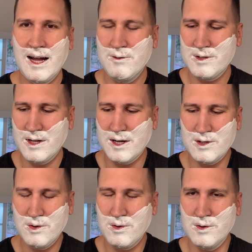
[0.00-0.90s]
was like a
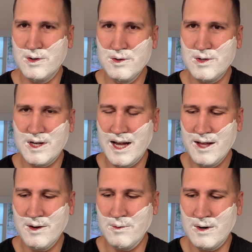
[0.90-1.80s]
total douche to
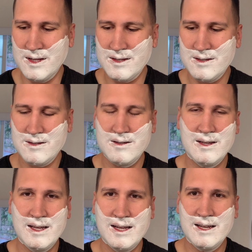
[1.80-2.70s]
Heather once
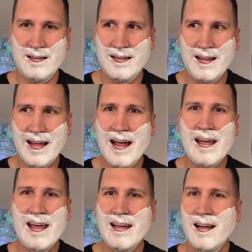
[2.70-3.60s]
in
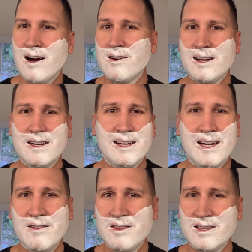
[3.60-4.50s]
Ariana and
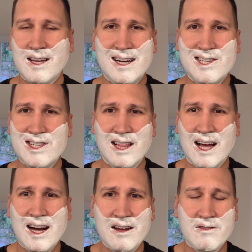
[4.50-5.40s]
Evans IG
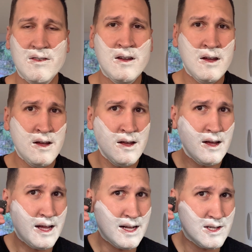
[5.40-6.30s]
Live,
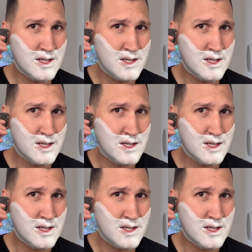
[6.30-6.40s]
and